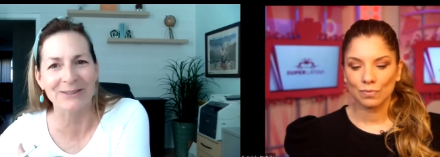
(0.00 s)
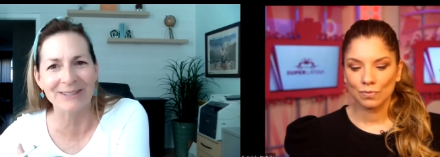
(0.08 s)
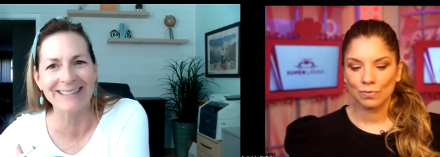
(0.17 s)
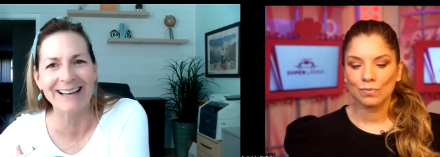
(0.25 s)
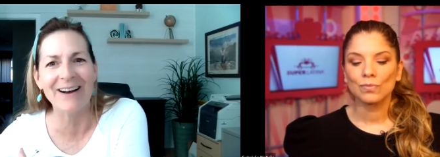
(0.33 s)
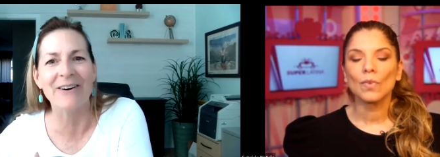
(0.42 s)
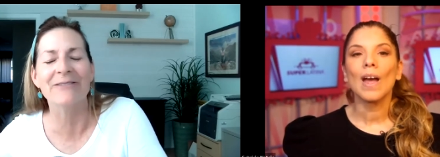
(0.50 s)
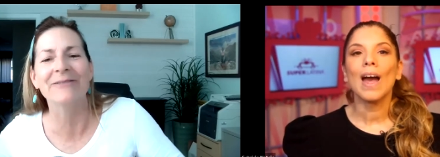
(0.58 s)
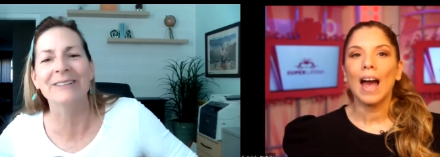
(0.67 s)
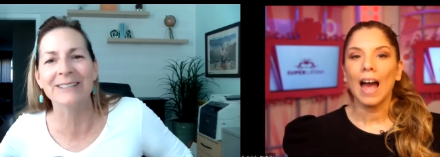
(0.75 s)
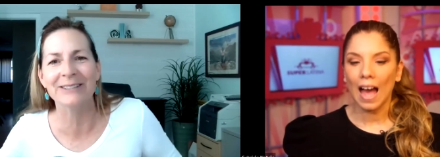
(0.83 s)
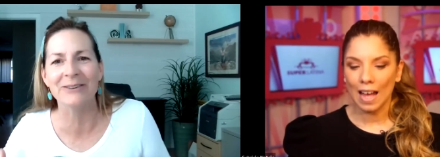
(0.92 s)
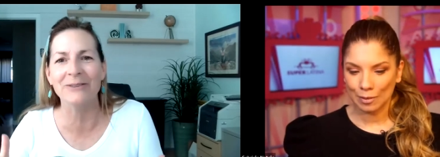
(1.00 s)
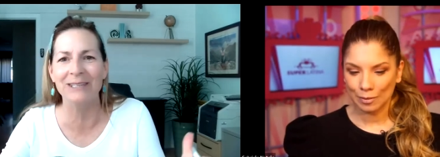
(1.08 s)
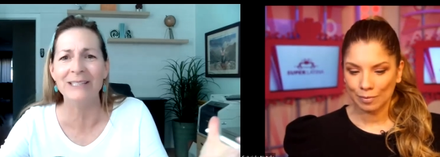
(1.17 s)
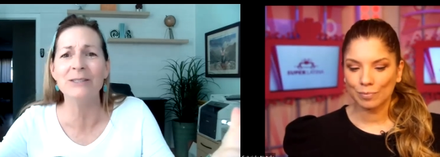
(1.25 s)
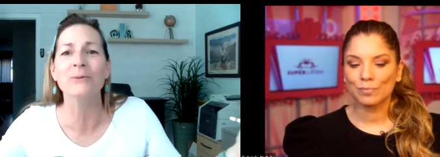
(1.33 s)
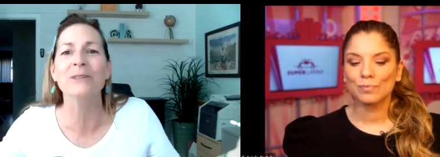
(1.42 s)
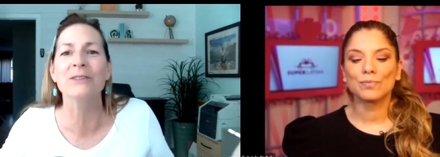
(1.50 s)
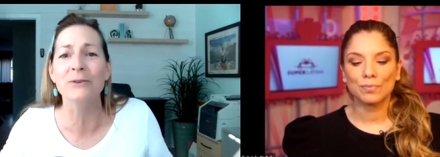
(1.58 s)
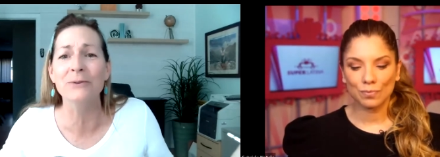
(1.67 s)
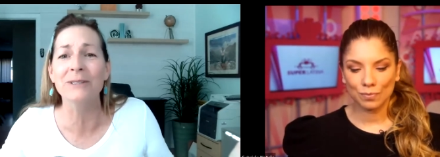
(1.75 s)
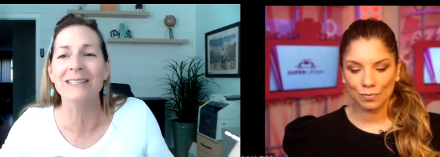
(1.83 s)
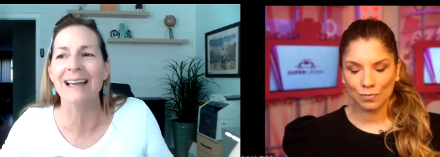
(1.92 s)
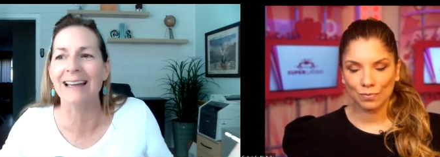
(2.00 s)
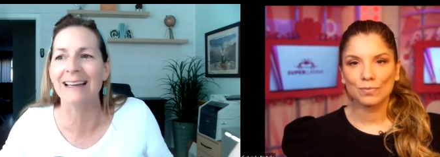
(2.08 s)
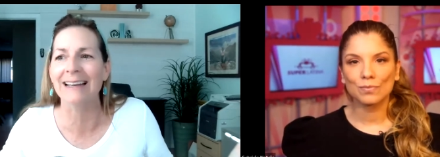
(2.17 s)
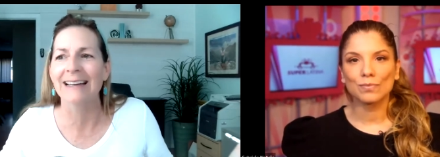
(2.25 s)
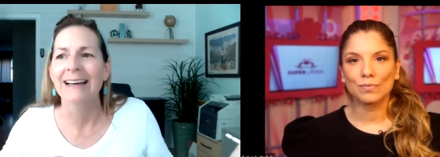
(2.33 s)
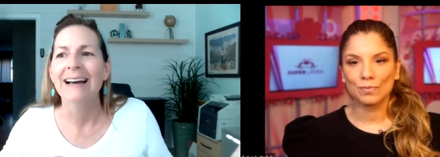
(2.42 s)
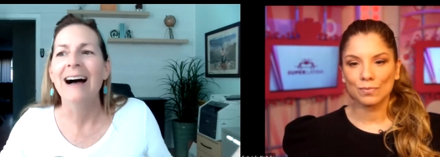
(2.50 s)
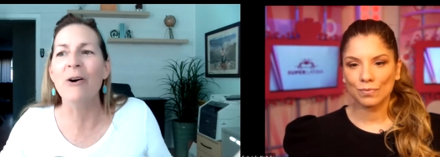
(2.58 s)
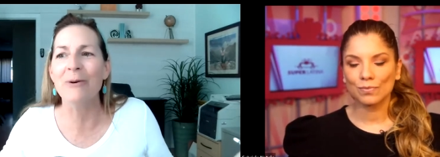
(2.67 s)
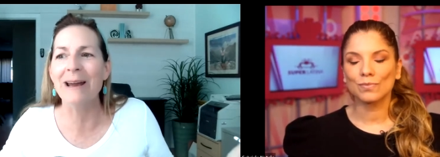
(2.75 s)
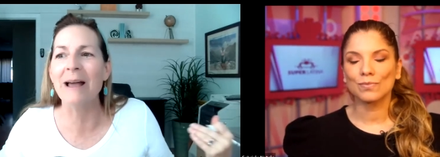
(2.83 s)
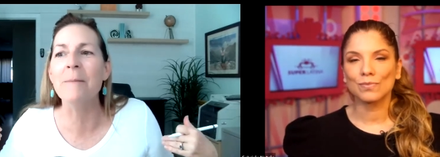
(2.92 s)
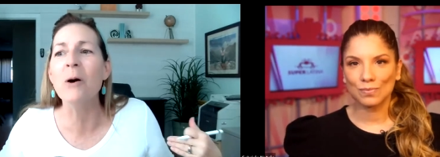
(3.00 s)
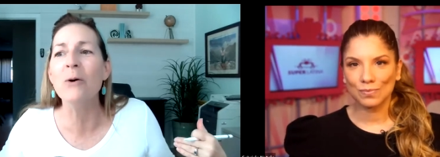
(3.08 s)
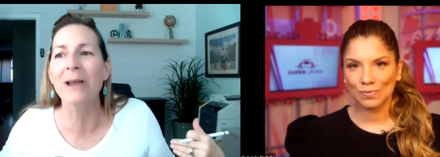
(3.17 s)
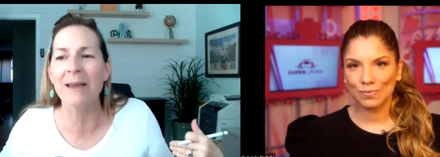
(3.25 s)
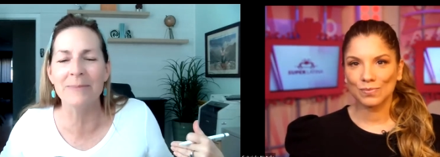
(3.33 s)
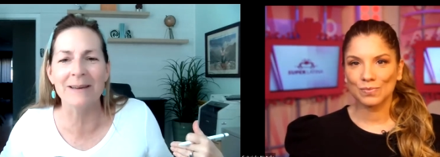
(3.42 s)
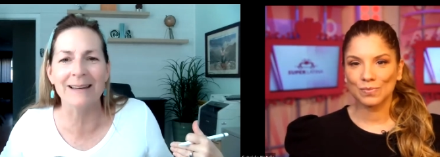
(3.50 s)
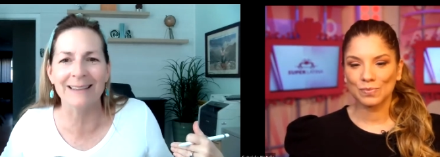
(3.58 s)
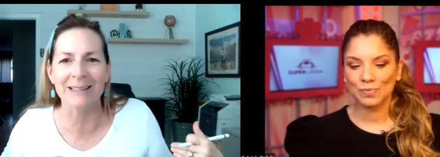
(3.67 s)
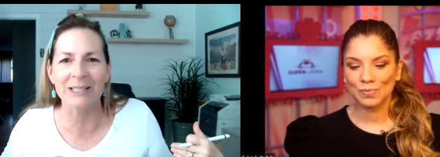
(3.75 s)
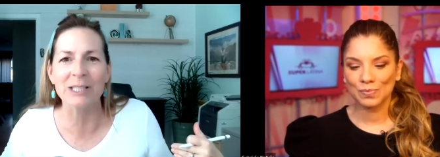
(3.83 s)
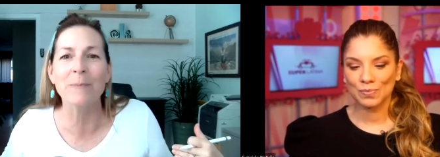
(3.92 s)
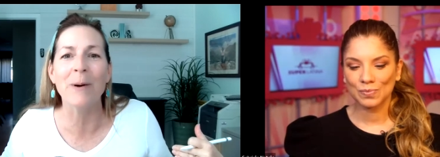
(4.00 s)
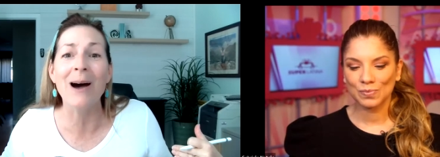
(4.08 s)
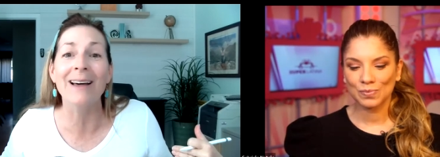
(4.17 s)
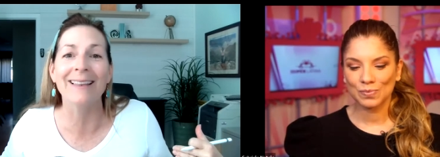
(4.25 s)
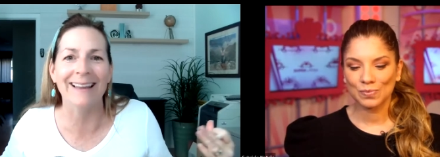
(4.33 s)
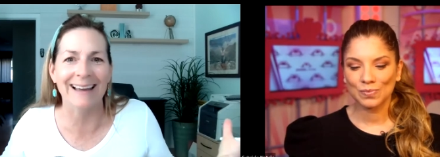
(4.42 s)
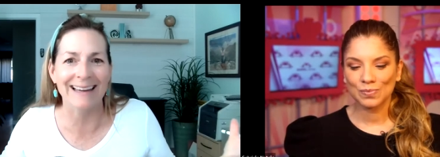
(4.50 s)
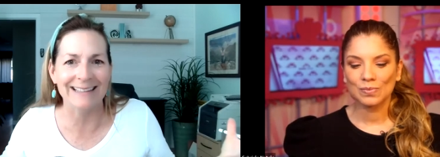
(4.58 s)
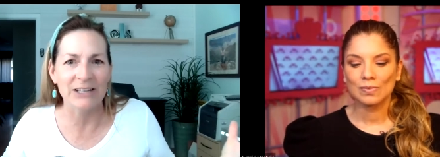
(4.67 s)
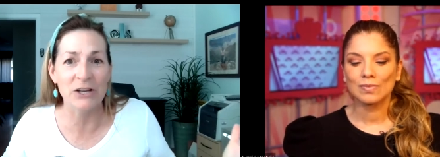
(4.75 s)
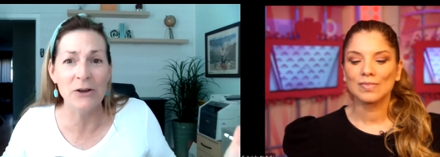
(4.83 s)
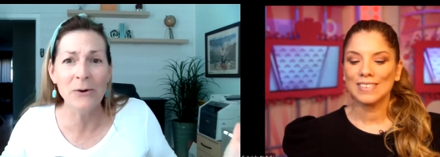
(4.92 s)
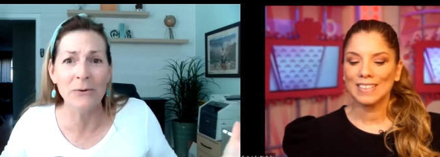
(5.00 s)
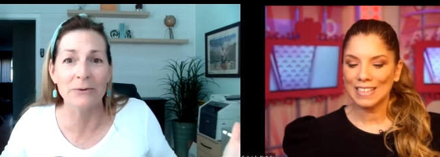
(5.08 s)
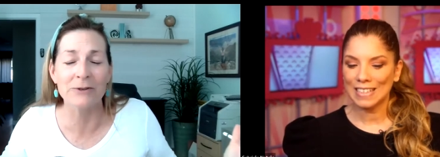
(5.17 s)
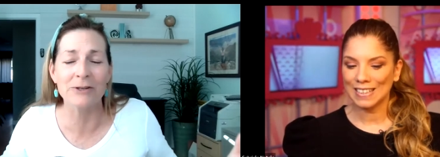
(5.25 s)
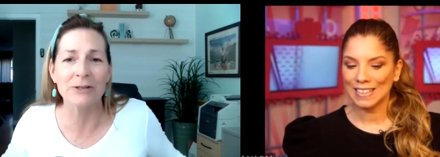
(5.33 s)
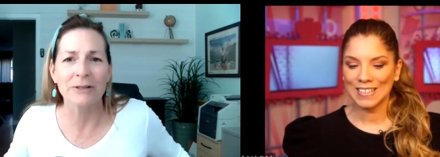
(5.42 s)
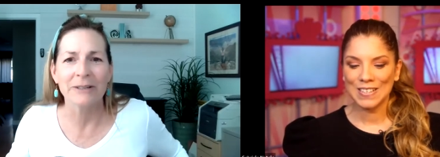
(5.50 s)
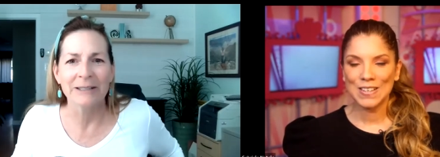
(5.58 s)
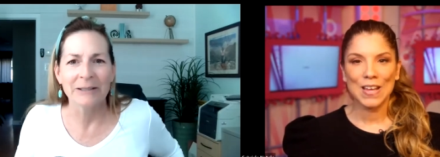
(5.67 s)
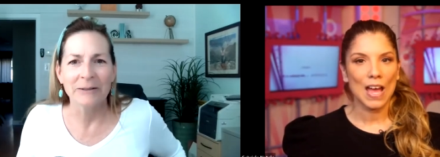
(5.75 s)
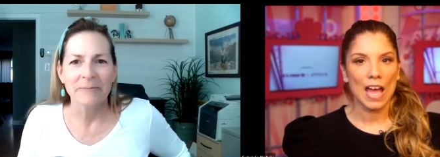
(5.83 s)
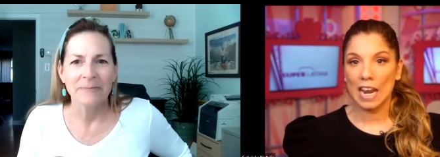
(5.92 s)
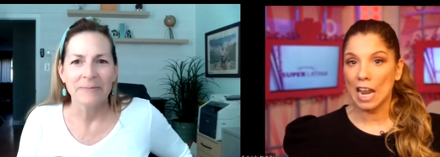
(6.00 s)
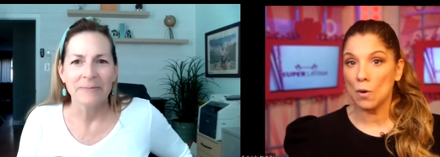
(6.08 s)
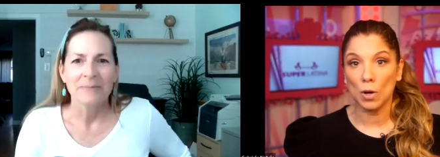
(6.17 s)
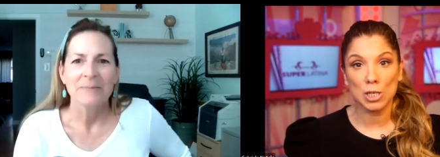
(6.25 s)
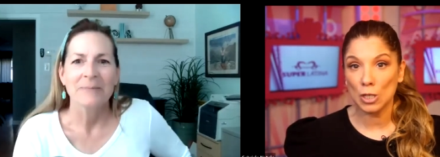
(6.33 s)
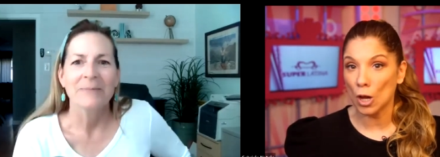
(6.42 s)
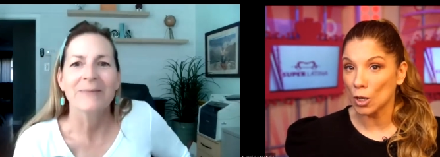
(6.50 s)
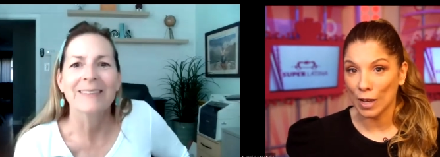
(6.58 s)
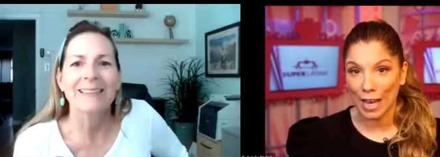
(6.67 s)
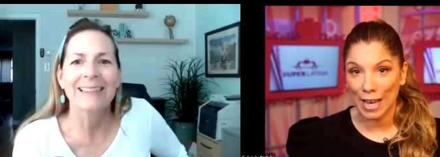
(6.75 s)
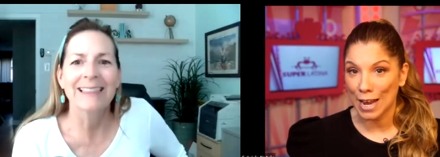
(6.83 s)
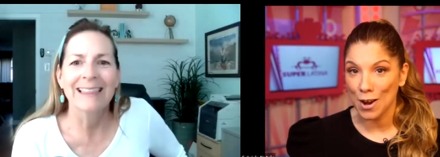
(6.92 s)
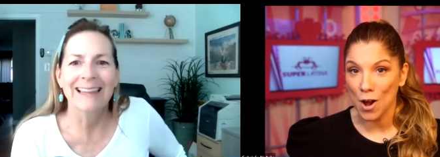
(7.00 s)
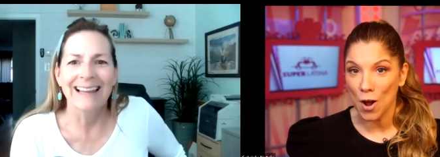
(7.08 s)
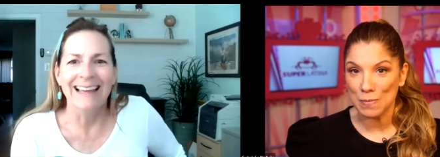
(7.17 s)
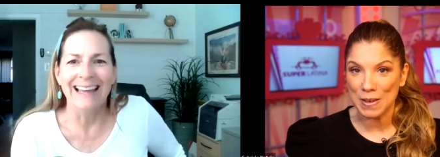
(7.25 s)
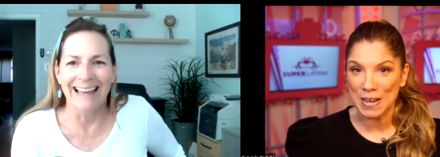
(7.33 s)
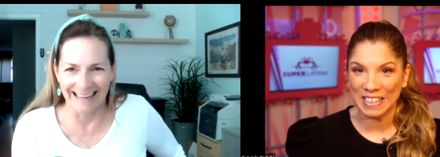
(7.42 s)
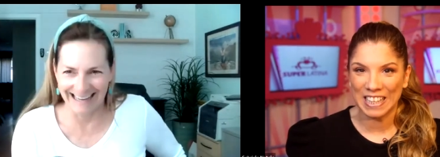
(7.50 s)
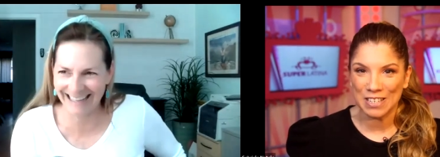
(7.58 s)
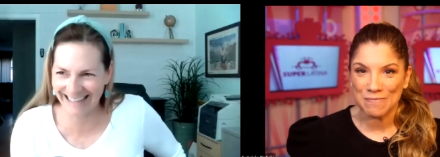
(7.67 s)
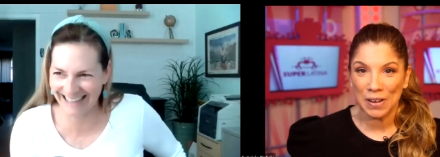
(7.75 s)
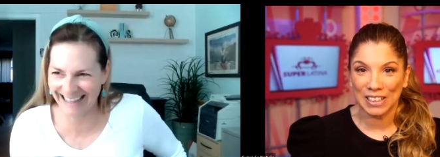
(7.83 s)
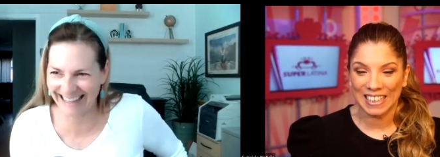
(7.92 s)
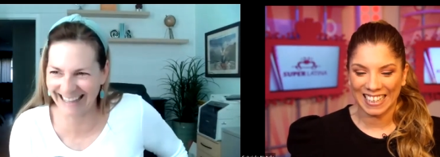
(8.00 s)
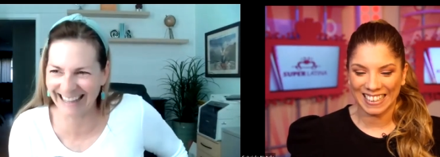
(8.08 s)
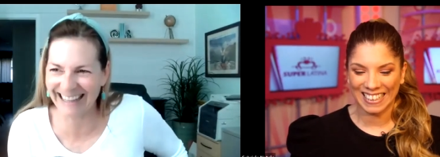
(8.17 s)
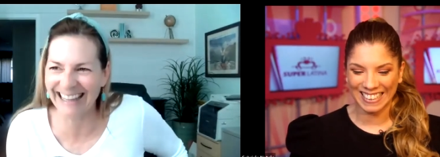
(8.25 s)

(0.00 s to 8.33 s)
Speaker 1: yourself. And so this was you saying, "All right, I'm okay being in the spotlight." Huge
Speaker 2: and I was not okay at all being in the spotlight.